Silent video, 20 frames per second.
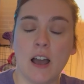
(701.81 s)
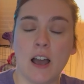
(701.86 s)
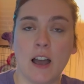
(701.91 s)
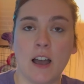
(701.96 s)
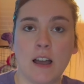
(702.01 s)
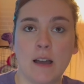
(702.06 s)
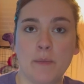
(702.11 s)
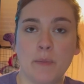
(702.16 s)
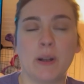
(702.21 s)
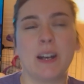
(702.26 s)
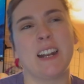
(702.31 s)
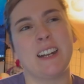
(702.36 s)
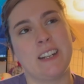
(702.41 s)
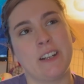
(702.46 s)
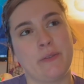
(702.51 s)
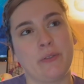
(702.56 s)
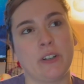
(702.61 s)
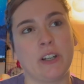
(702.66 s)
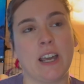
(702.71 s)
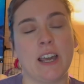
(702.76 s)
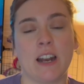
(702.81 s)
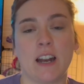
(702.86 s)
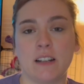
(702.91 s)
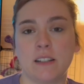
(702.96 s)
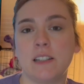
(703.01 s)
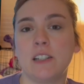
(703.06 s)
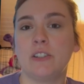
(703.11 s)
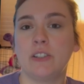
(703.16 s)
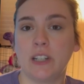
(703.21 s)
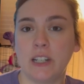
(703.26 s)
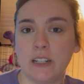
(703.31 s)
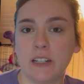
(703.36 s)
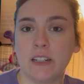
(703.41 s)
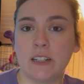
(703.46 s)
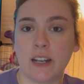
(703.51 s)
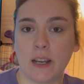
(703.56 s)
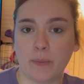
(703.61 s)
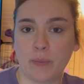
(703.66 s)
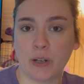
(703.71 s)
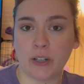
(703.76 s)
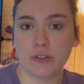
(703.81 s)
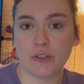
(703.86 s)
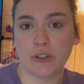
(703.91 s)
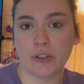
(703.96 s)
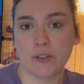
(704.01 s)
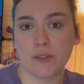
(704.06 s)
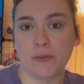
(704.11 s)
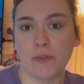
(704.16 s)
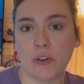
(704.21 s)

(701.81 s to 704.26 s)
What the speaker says: but I did forget I still need to take pictures